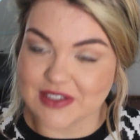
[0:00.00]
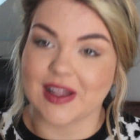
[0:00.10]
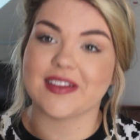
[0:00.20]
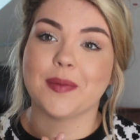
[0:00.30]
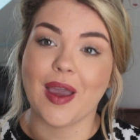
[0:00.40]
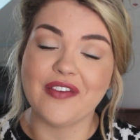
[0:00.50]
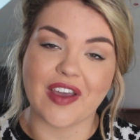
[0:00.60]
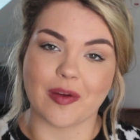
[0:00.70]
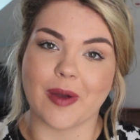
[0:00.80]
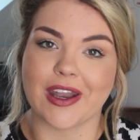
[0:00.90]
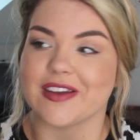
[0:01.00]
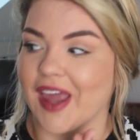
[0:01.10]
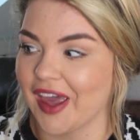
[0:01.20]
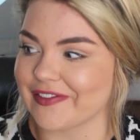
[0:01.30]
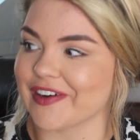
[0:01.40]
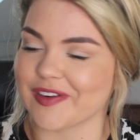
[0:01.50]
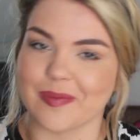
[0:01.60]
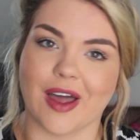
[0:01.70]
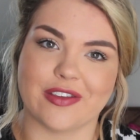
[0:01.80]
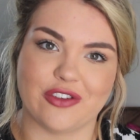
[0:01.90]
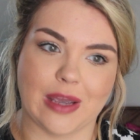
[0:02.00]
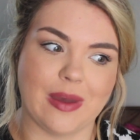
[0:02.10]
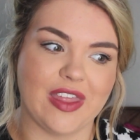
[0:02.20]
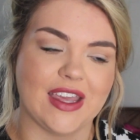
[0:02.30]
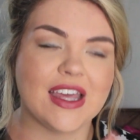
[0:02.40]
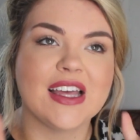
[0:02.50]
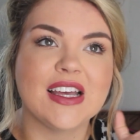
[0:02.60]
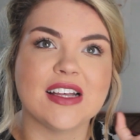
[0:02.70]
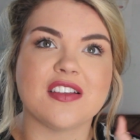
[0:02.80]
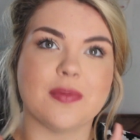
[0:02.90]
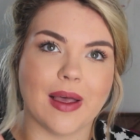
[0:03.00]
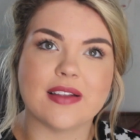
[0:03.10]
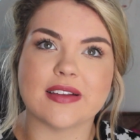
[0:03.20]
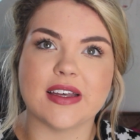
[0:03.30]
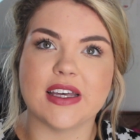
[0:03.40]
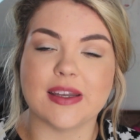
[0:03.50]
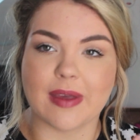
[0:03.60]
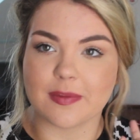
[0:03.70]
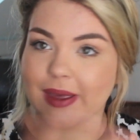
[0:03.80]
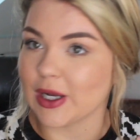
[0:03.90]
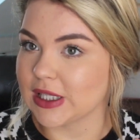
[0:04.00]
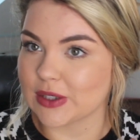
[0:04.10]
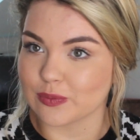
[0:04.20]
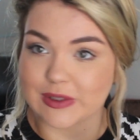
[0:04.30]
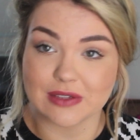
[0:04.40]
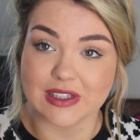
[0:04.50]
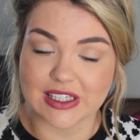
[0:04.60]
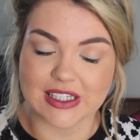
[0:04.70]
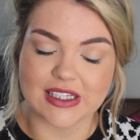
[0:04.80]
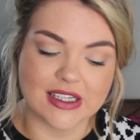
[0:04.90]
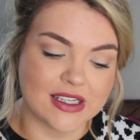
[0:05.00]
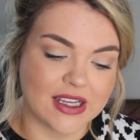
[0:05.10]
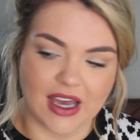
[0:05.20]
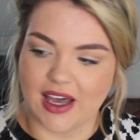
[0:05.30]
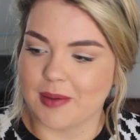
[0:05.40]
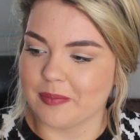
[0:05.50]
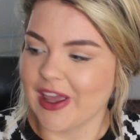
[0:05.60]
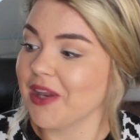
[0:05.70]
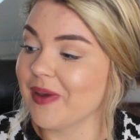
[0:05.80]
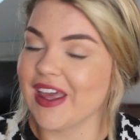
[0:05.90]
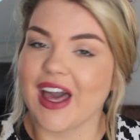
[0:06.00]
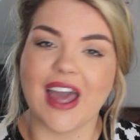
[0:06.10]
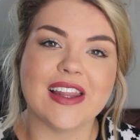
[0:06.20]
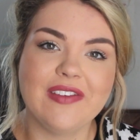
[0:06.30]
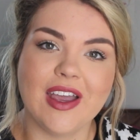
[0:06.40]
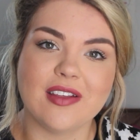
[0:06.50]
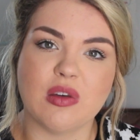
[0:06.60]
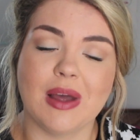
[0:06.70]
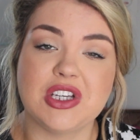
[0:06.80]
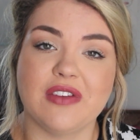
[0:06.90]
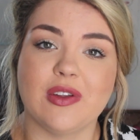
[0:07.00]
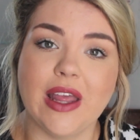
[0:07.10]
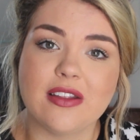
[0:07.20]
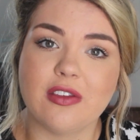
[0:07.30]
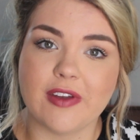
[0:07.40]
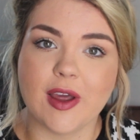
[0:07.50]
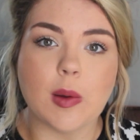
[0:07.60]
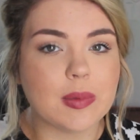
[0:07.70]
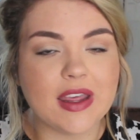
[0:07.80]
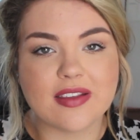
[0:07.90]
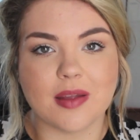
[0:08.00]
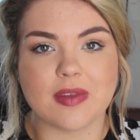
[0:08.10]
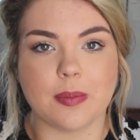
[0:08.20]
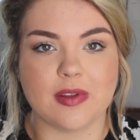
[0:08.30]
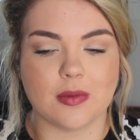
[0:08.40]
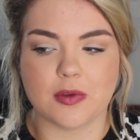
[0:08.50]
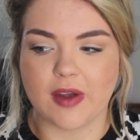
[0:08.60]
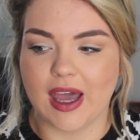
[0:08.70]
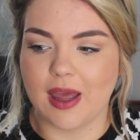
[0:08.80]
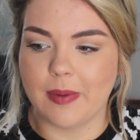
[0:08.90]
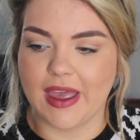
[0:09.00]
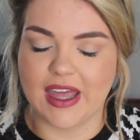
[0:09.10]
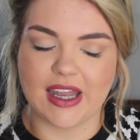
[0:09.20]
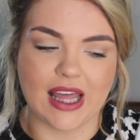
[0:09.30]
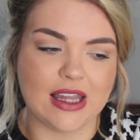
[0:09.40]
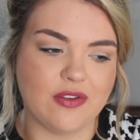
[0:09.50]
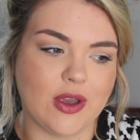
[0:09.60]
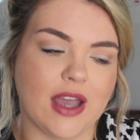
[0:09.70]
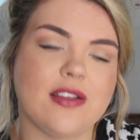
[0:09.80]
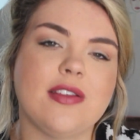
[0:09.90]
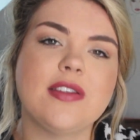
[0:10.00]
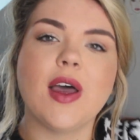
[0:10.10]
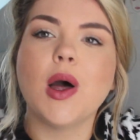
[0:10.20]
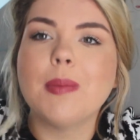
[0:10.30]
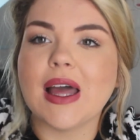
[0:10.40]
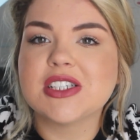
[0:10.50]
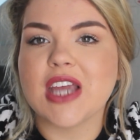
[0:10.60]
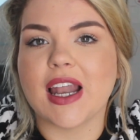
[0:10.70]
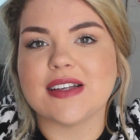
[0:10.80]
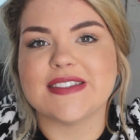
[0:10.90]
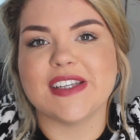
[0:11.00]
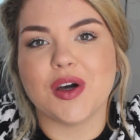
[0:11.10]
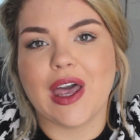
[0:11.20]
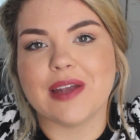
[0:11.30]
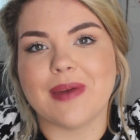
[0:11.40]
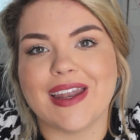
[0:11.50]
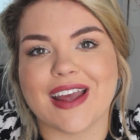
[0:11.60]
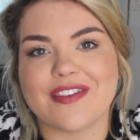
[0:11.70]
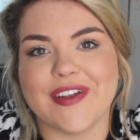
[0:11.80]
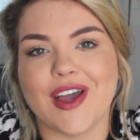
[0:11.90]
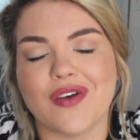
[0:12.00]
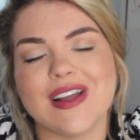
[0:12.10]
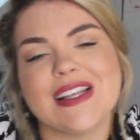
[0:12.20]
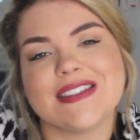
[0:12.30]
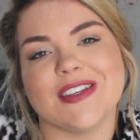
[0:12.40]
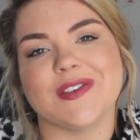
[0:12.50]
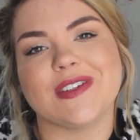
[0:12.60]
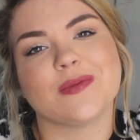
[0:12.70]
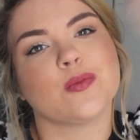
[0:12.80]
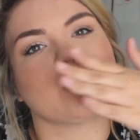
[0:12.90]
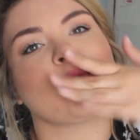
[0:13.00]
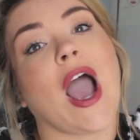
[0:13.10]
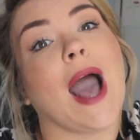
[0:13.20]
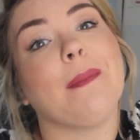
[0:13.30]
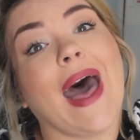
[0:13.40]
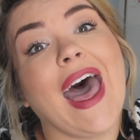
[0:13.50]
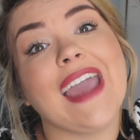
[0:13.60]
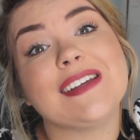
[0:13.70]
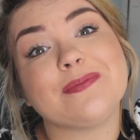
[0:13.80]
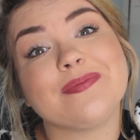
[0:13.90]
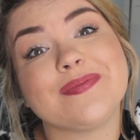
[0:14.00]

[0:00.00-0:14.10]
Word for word: So that's like my favorite product ever from BoxyCharm, I think. It smells good. It makes my hair look really, really good. But anyway, I love you guys so much. If you like this video, please thumbs up and subscribe, and I love you guys so much, and I'll see you in my next video really soon. Bye!